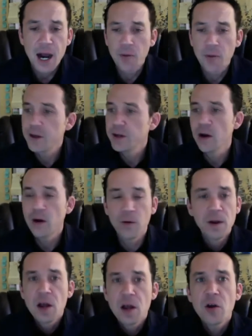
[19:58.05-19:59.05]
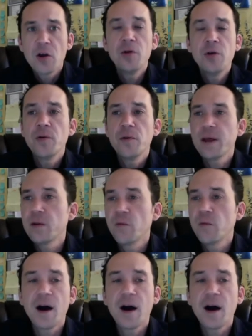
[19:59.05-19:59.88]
We know who and what